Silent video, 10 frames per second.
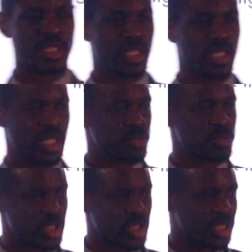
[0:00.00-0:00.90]

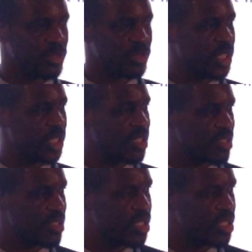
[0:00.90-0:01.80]
especially in the
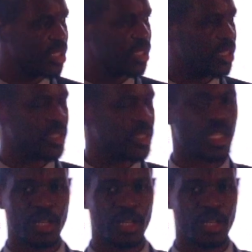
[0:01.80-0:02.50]
city. I